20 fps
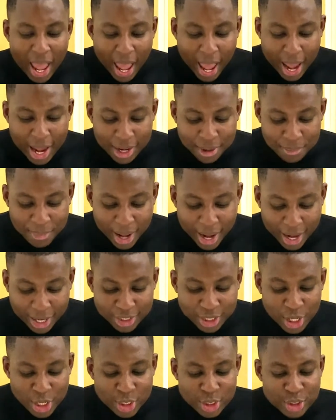
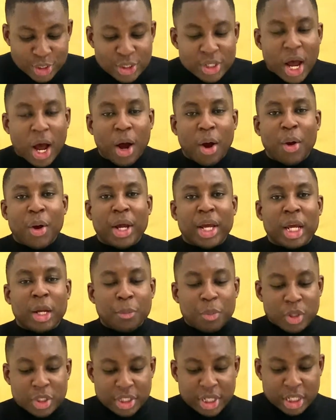amen. So
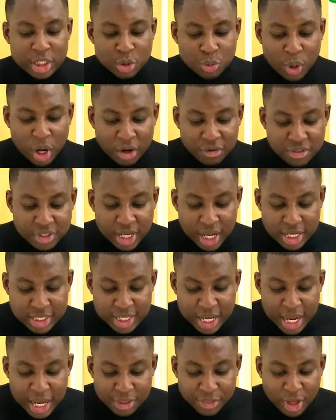Hebrews 6:12 says
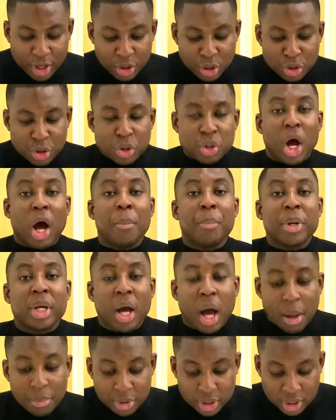that you do not
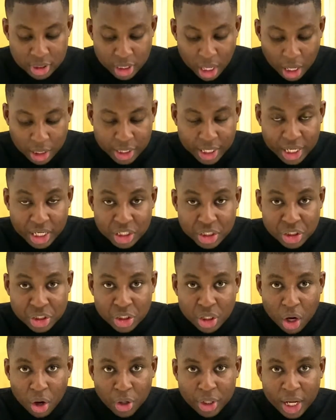become sluggish,
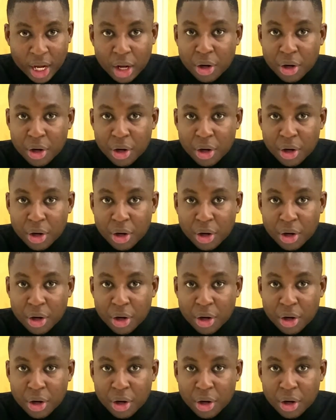okay?